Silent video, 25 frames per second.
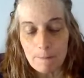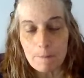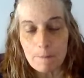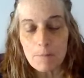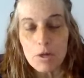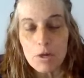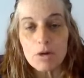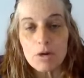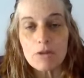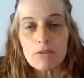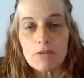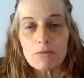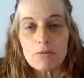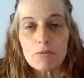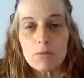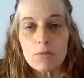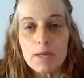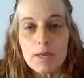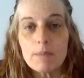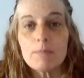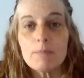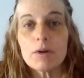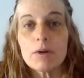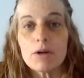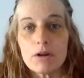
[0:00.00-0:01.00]
birth
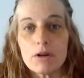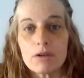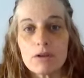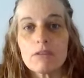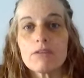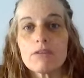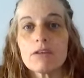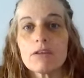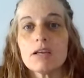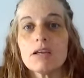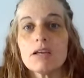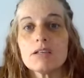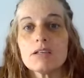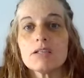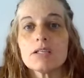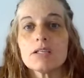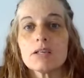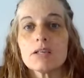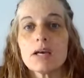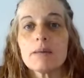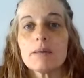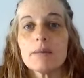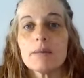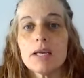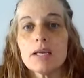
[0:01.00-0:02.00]
rebirth
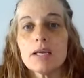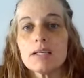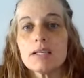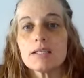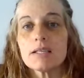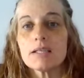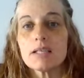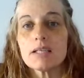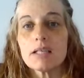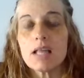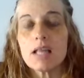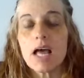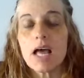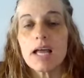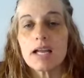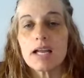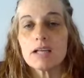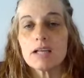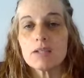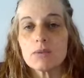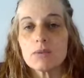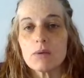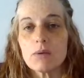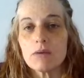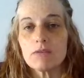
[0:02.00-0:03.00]
into coming into the light
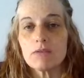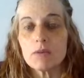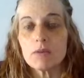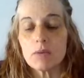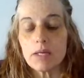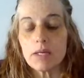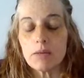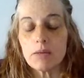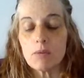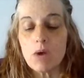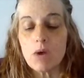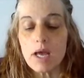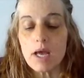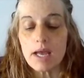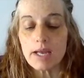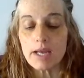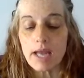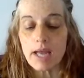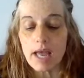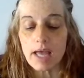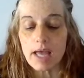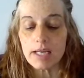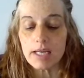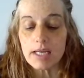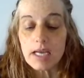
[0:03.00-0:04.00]
on 1221
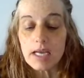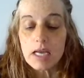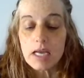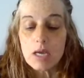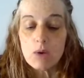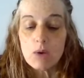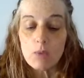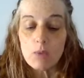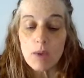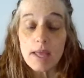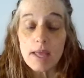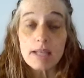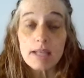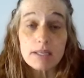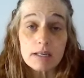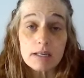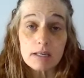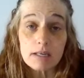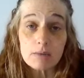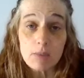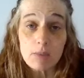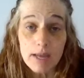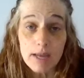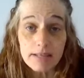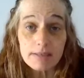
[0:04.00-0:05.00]
and
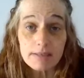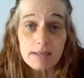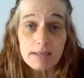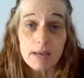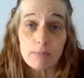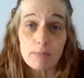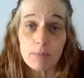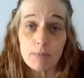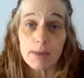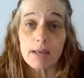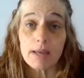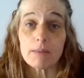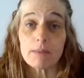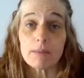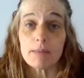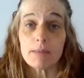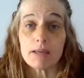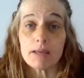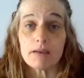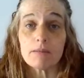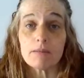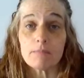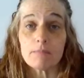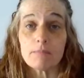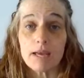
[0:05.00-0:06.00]
when once i break
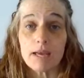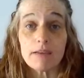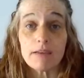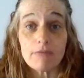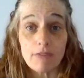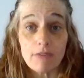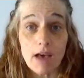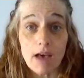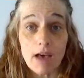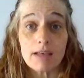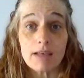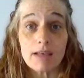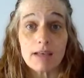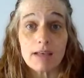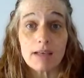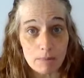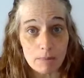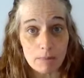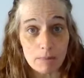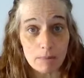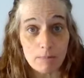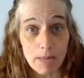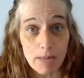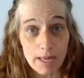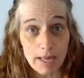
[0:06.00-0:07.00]
my my fast
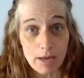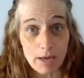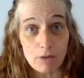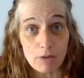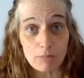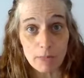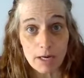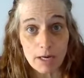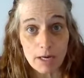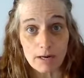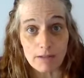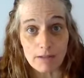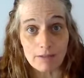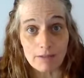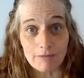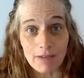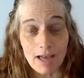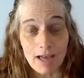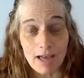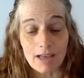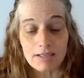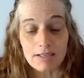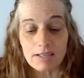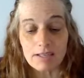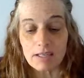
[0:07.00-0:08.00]
my own part of the
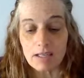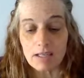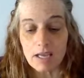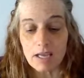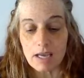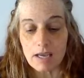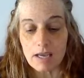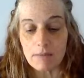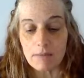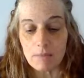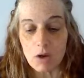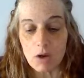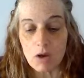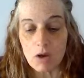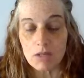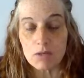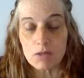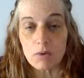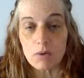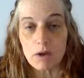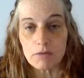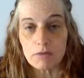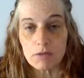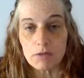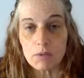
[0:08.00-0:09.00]
fast um, on
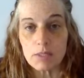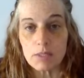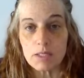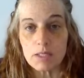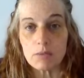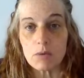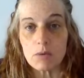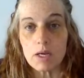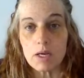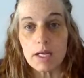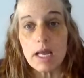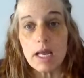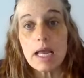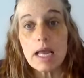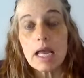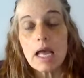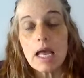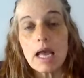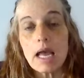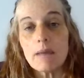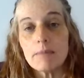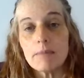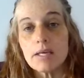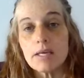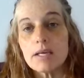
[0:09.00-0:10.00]
1221
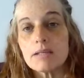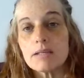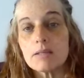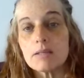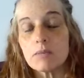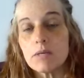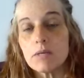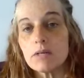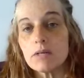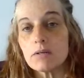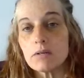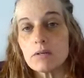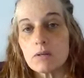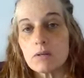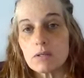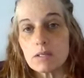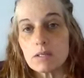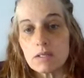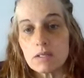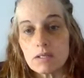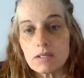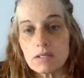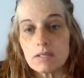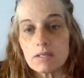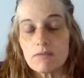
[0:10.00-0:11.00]
and because the winter
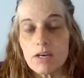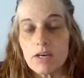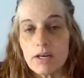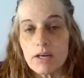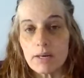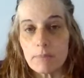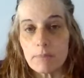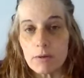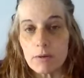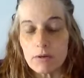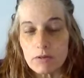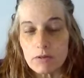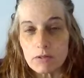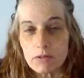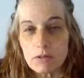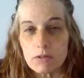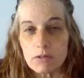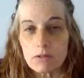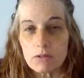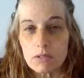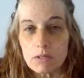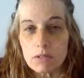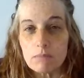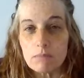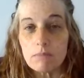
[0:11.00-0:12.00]
solstice is very
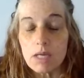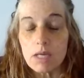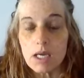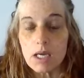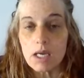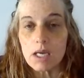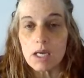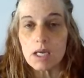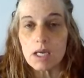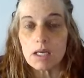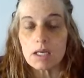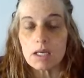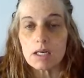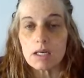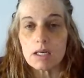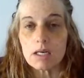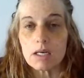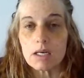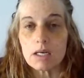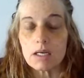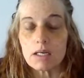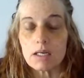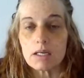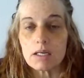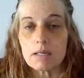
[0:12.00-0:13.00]
personal to me
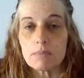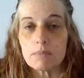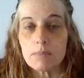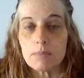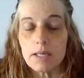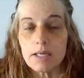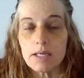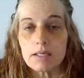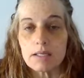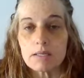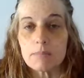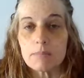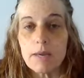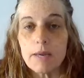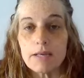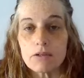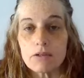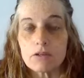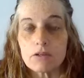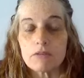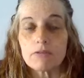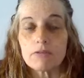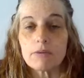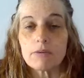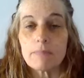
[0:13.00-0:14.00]
in it being
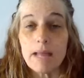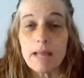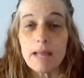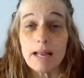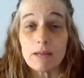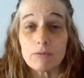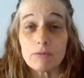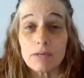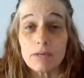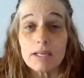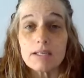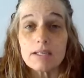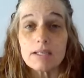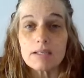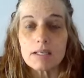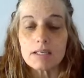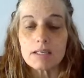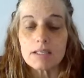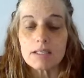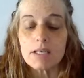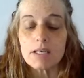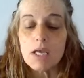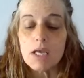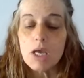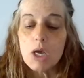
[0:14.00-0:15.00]
special for many
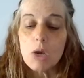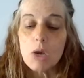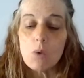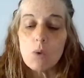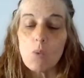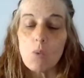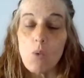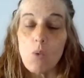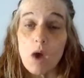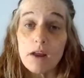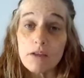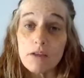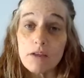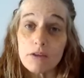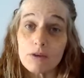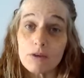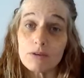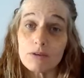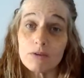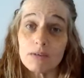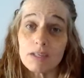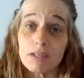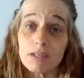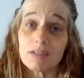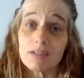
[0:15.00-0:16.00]
reasons one of
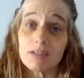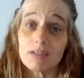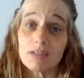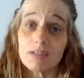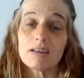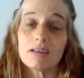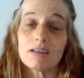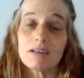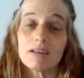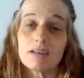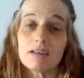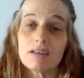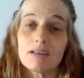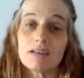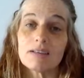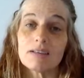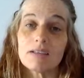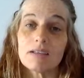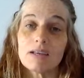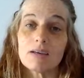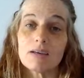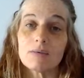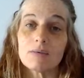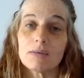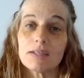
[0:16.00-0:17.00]
those reasons is
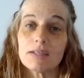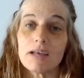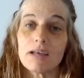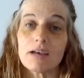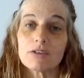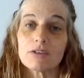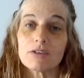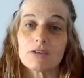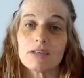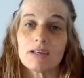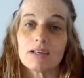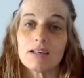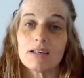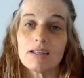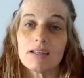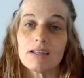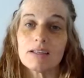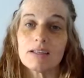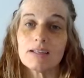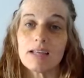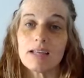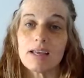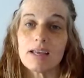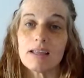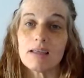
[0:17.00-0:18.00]
it was actually
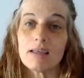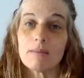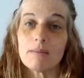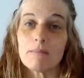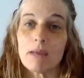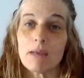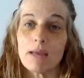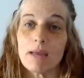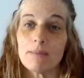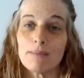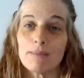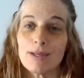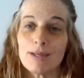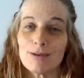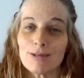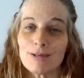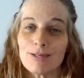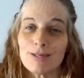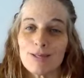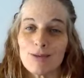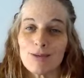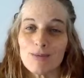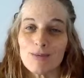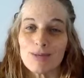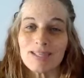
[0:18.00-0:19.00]
the day that my middle
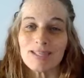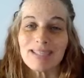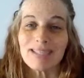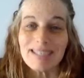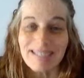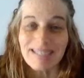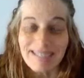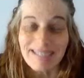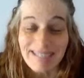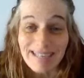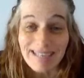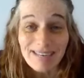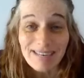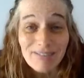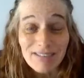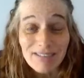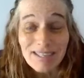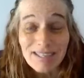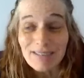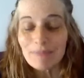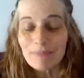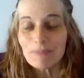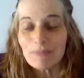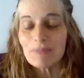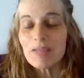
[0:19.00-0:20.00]
son was conceived
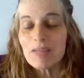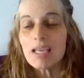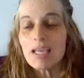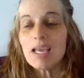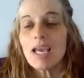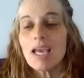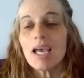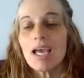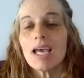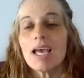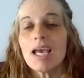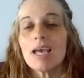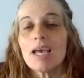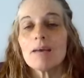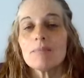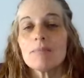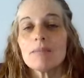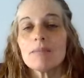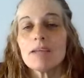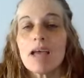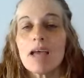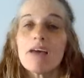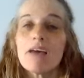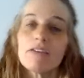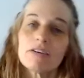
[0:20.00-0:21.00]

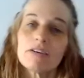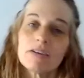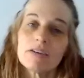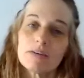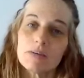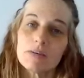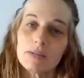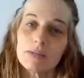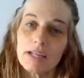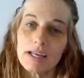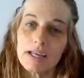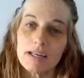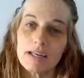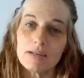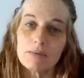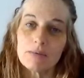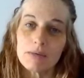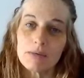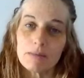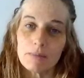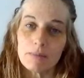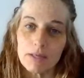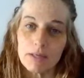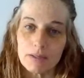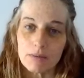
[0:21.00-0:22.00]
and the other is related
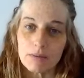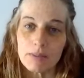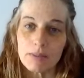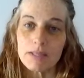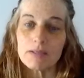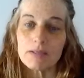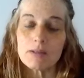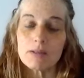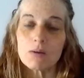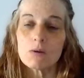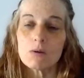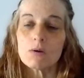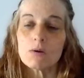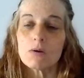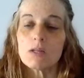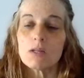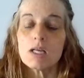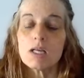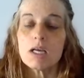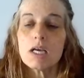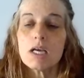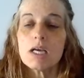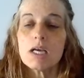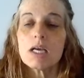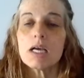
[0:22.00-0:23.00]
with my twin
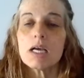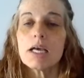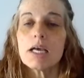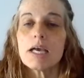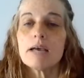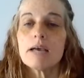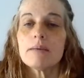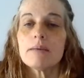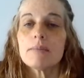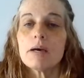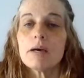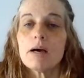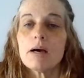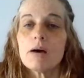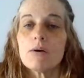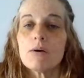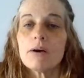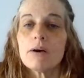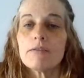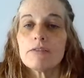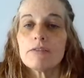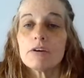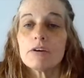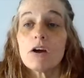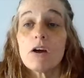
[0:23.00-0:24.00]
soul um,
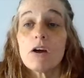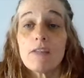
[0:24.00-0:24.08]
however,